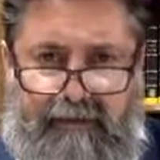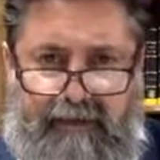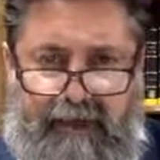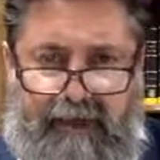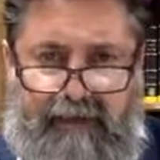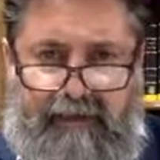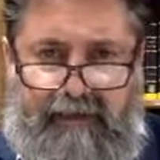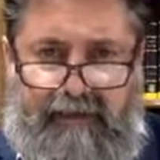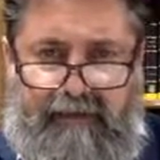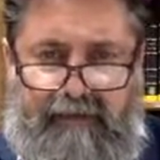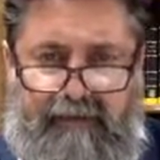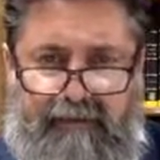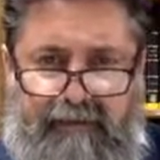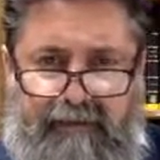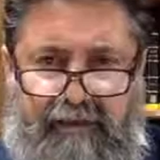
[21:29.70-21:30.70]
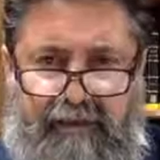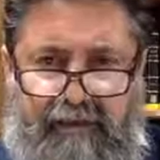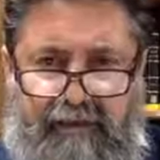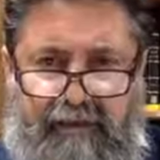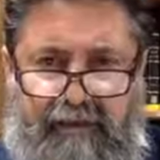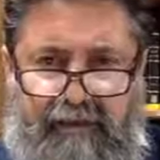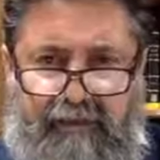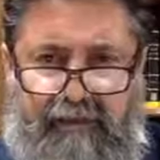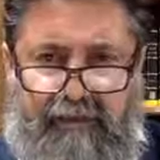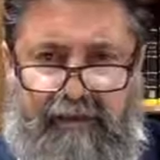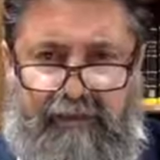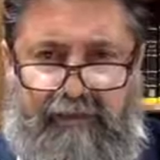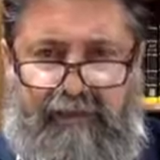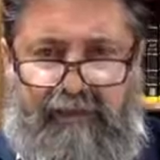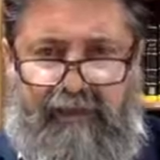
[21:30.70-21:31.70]
actually the Torah said that he was
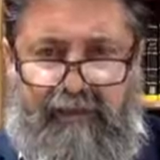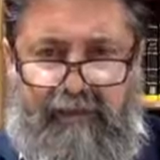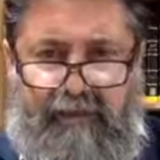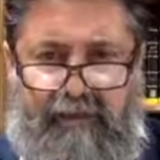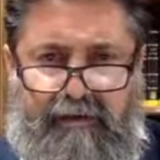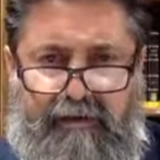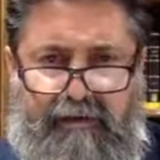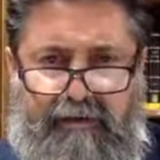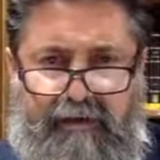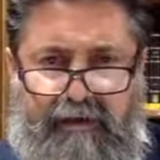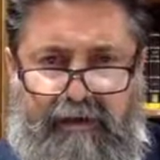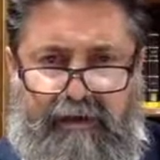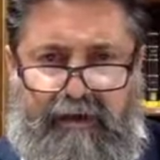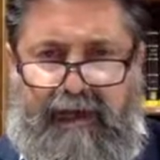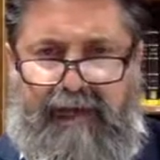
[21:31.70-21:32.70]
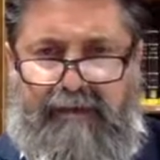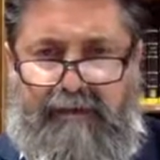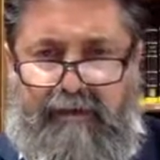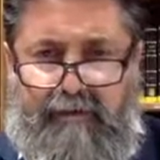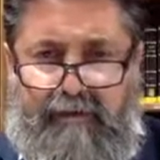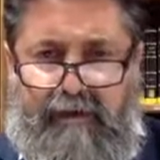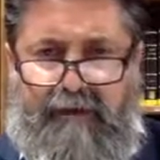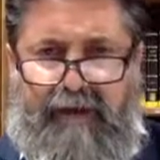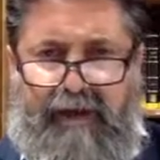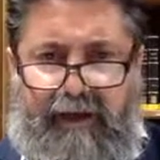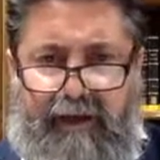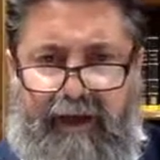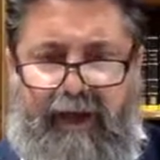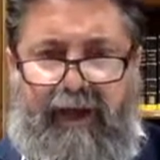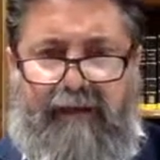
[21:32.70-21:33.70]
upset with her and he asked her, What am I,
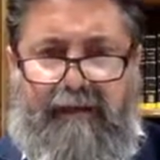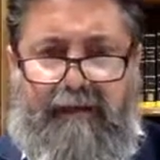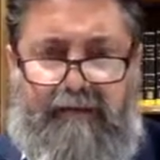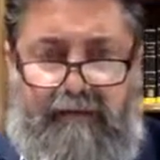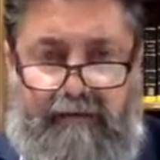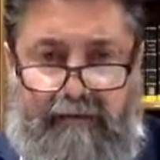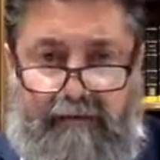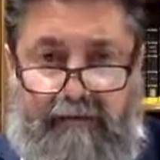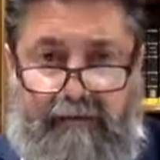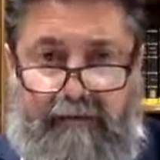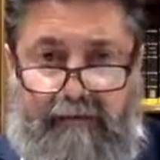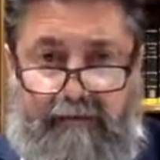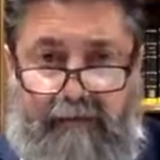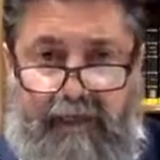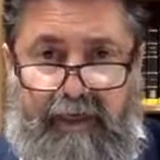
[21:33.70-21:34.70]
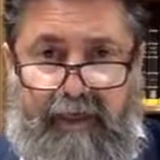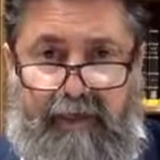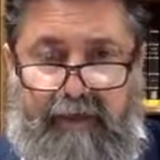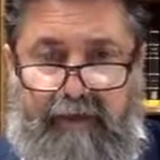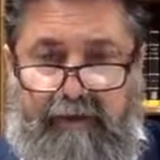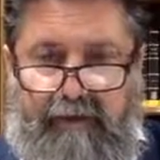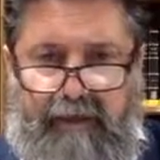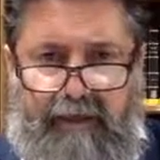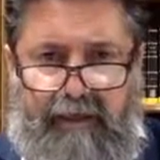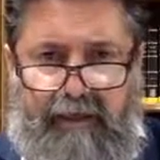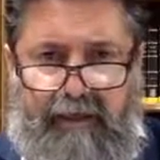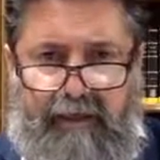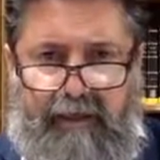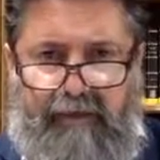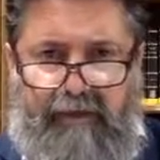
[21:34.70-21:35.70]
God? Meaning he
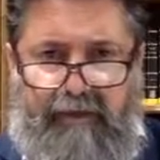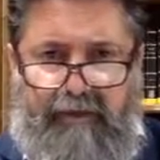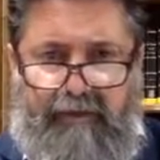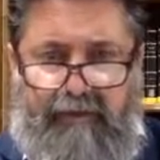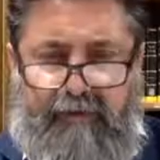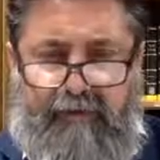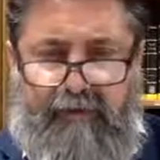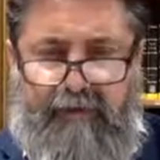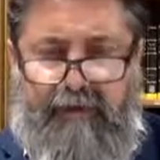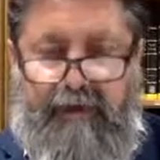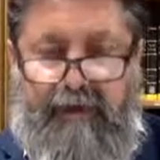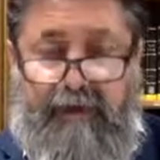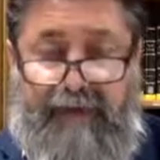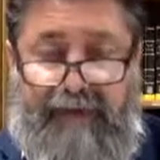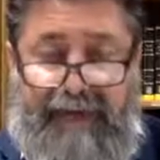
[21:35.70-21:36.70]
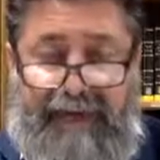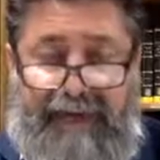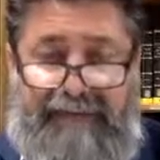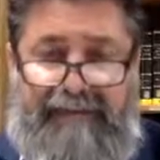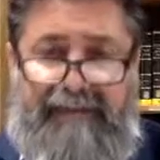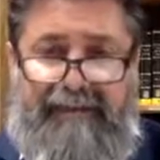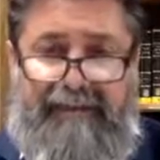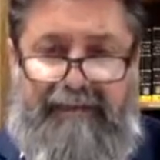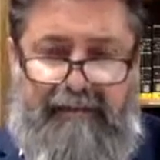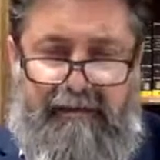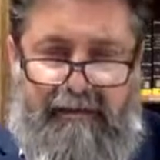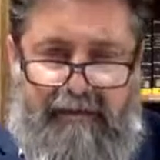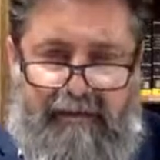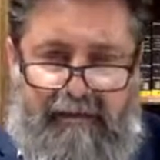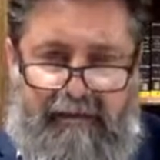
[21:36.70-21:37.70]
did not pray for her and he actually
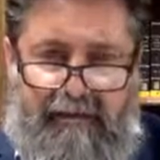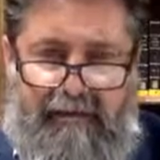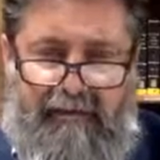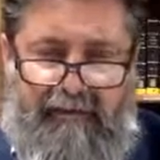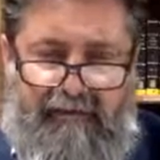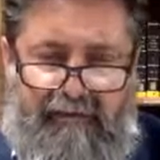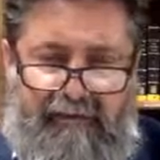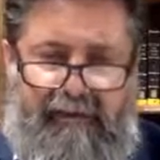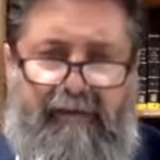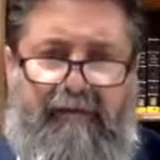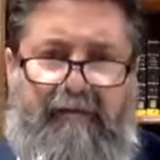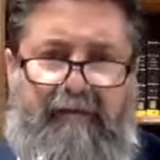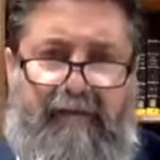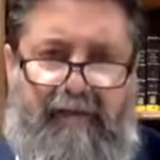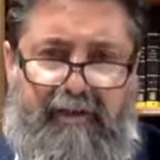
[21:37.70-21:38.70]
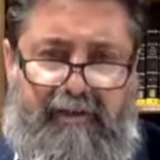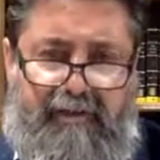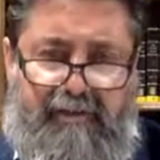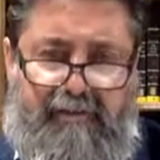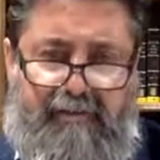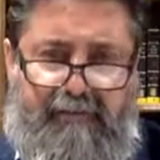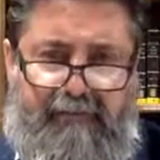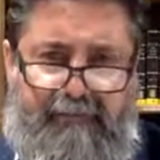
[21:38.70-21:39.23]
very much